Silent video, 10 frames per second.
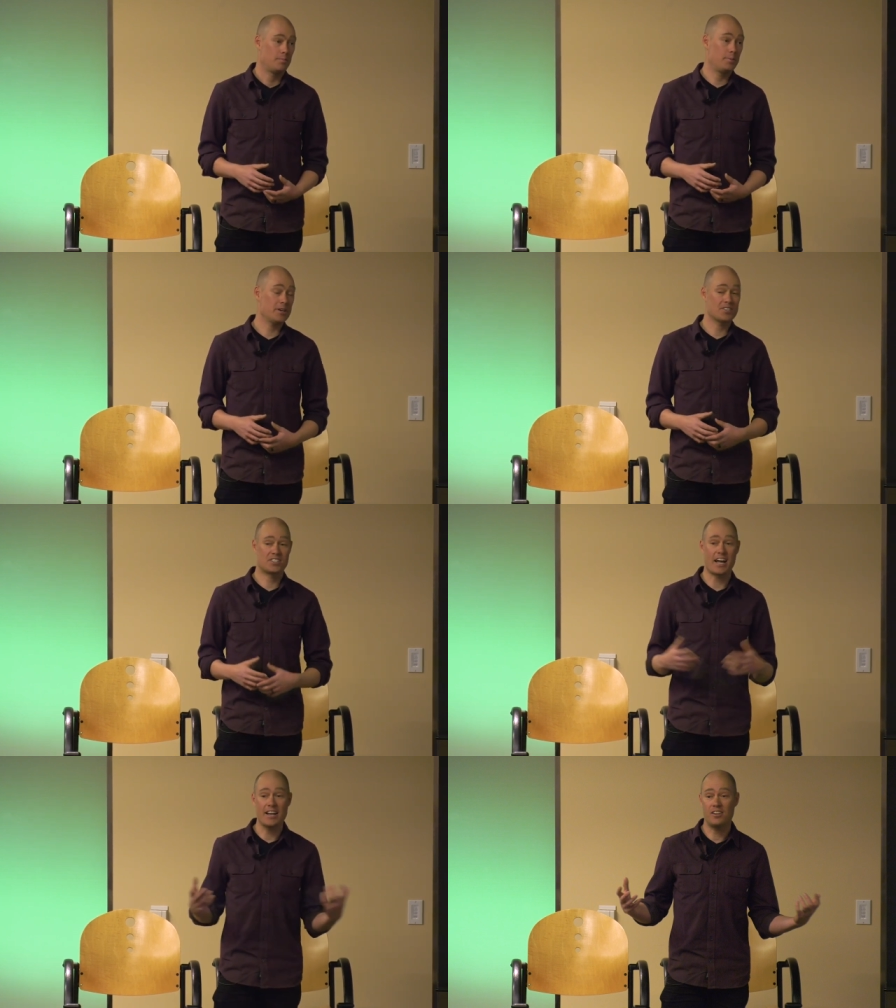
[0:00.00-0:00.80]
Because
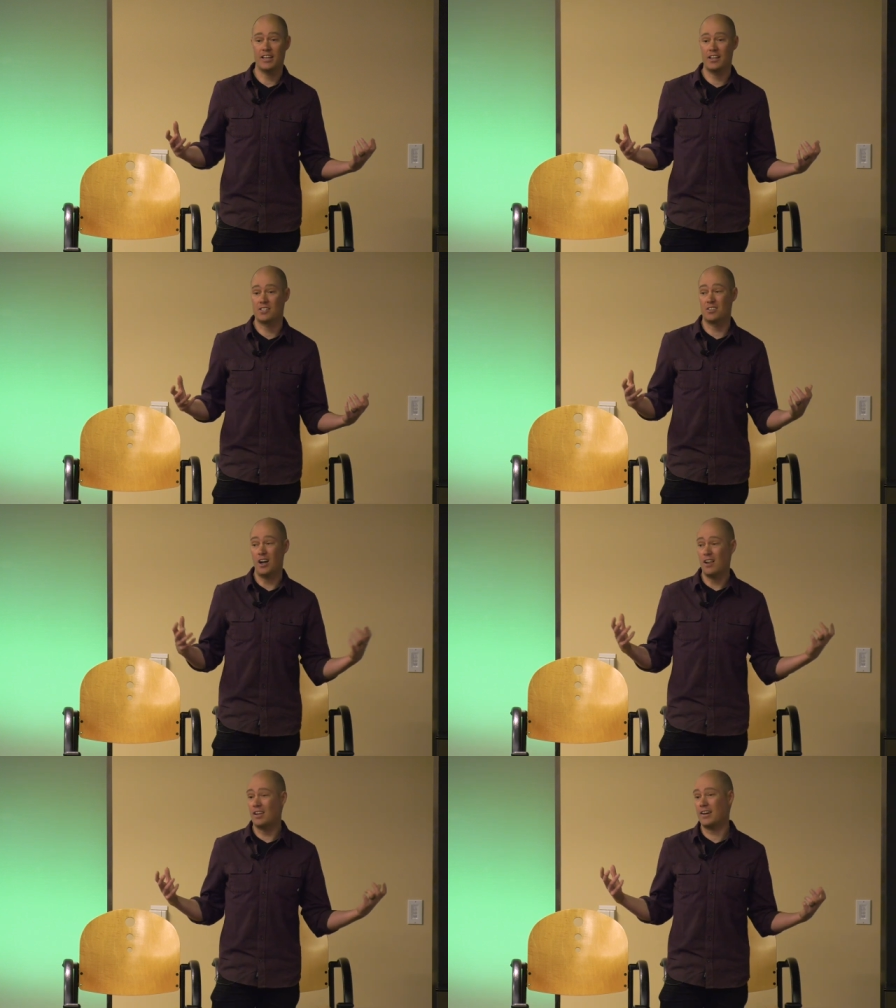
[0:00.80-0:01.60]
cycling is a
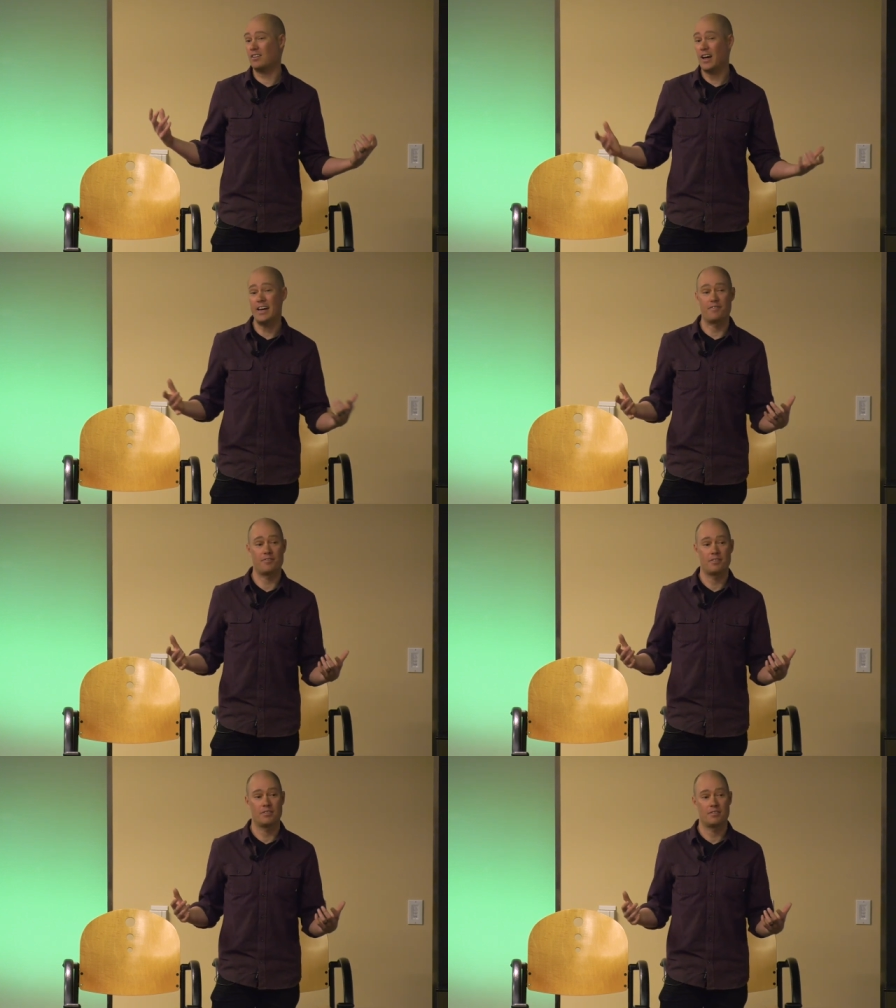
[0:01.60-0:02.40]
lot like life.
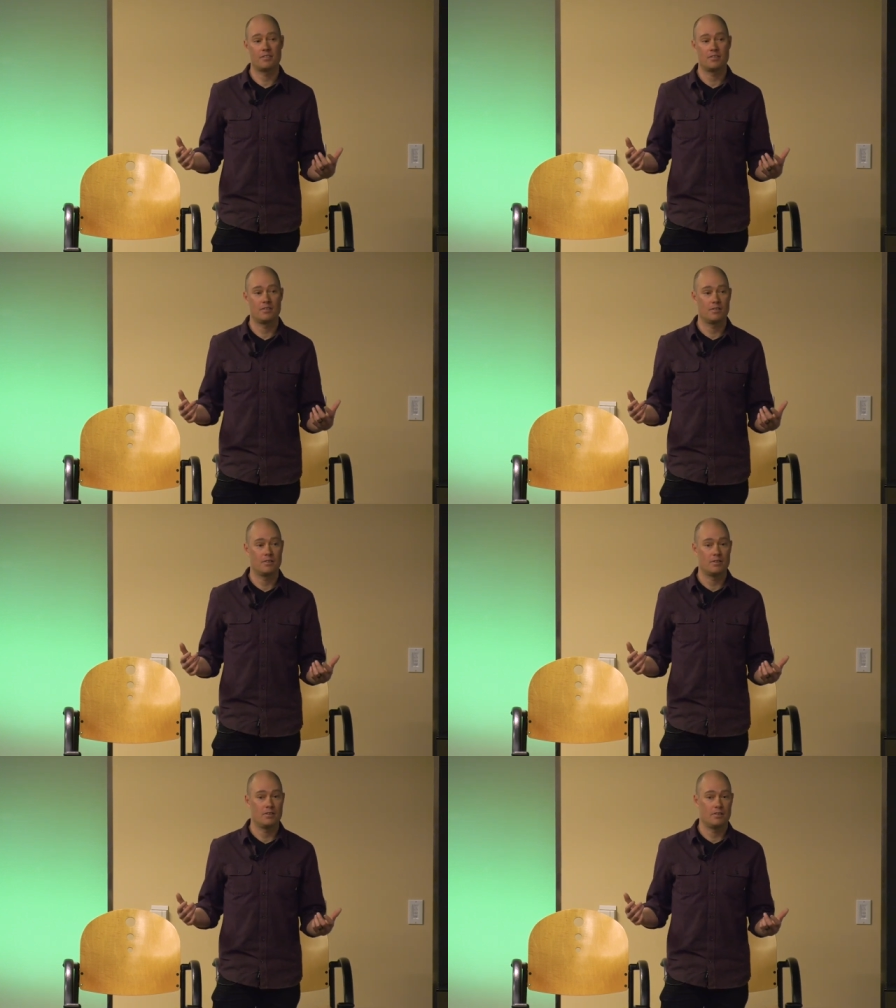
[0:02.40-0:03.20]

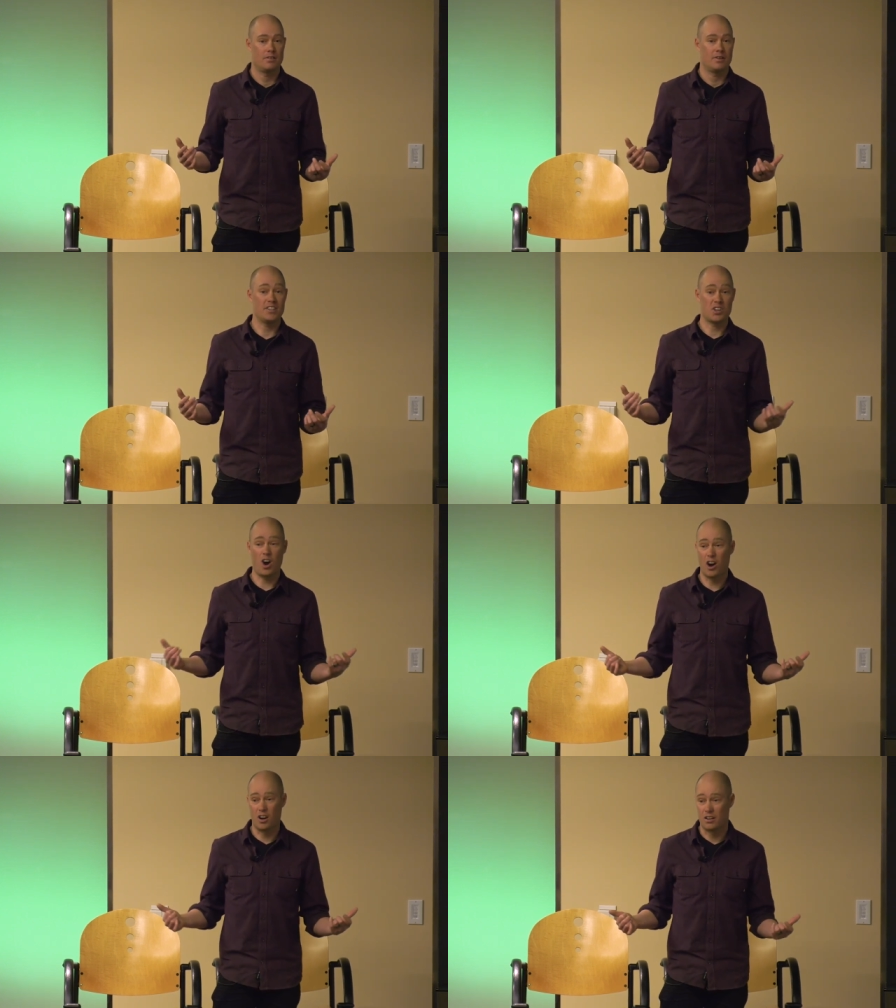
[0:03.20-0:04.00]
It's
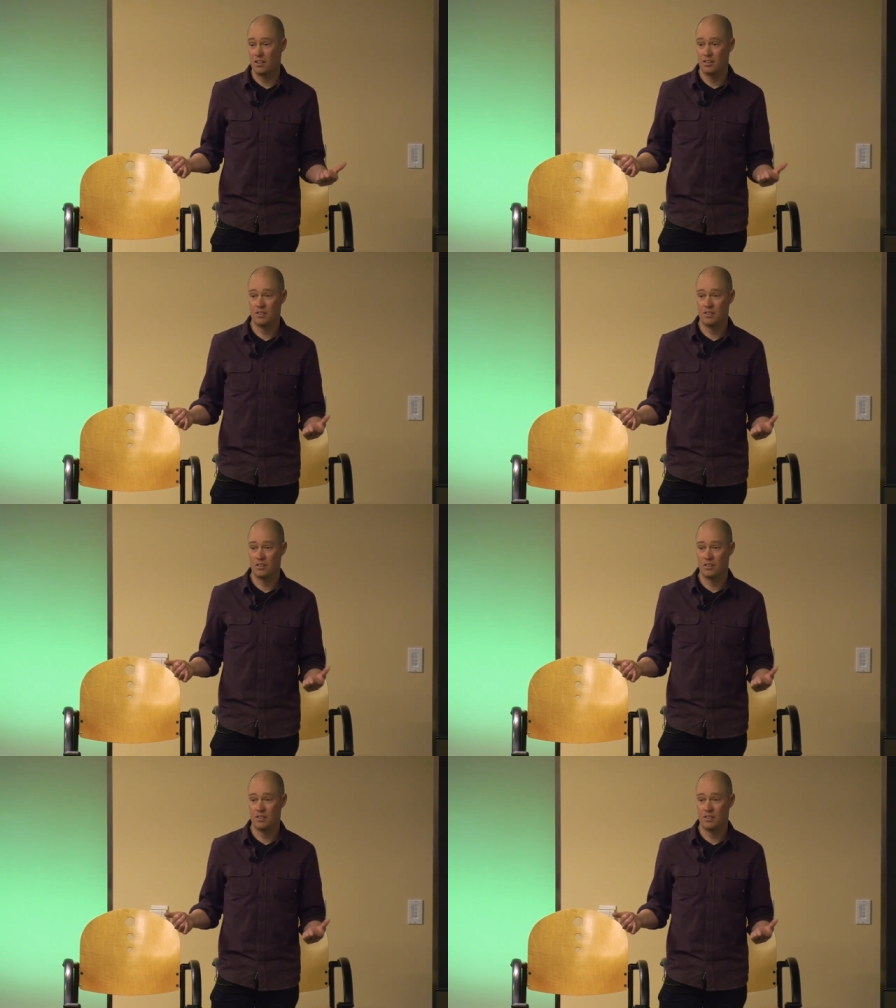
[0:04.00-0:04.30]
hard.